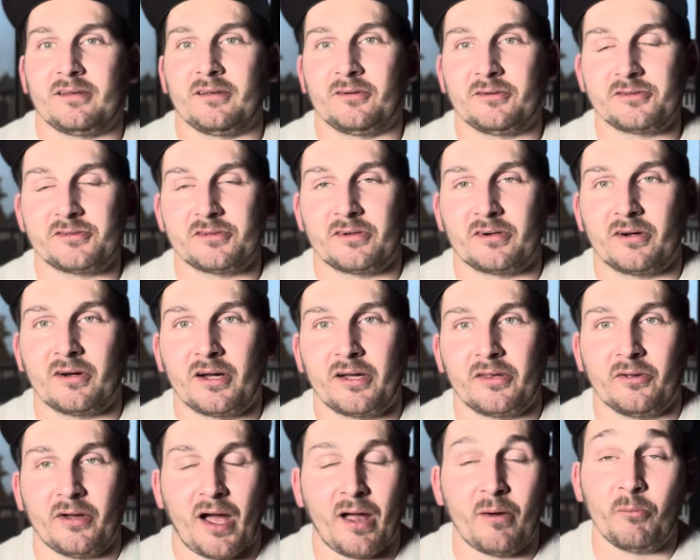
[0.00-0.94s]
Those are
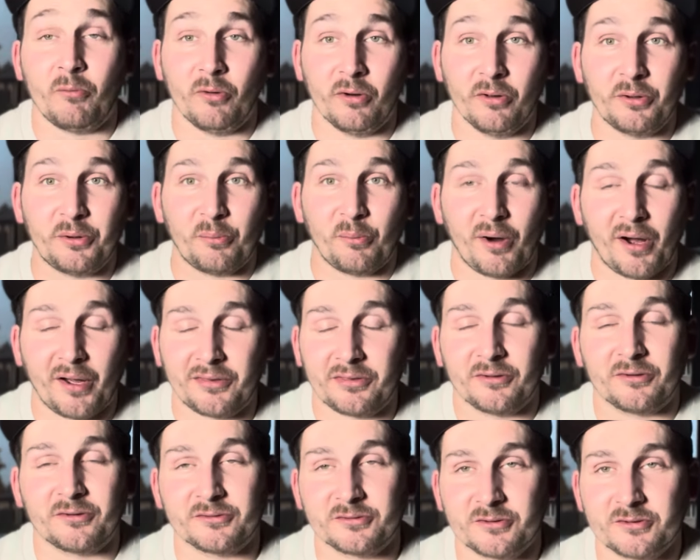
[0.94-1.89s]
awesome. I really want
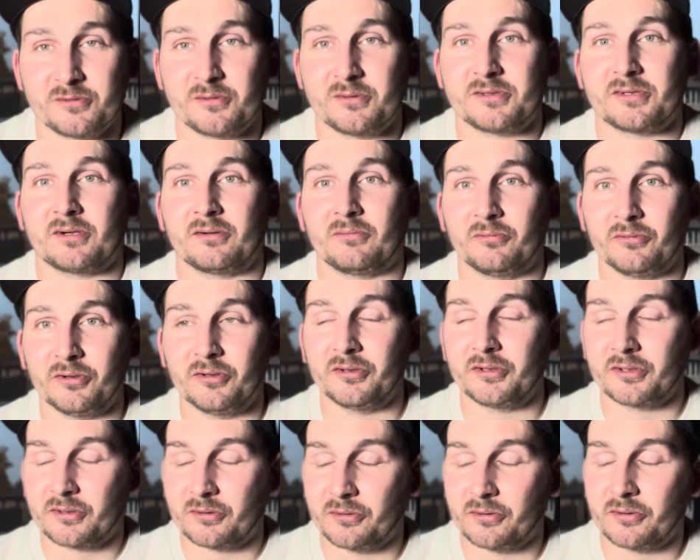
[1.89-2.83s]
those. Those ones are
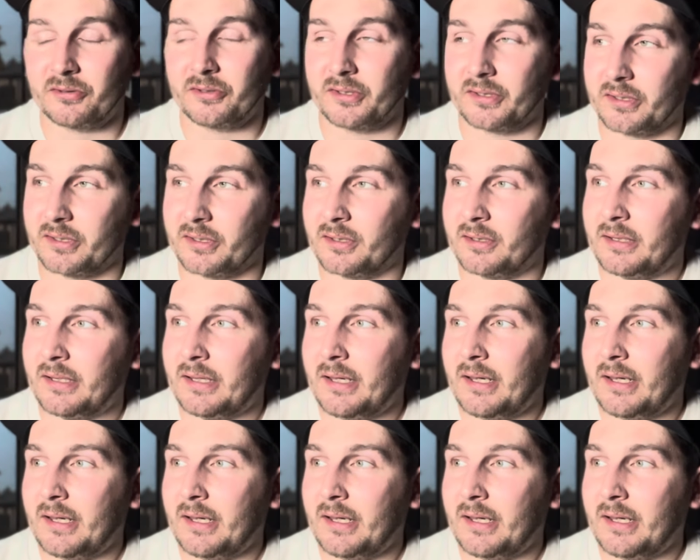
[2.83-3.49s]
really cool looking.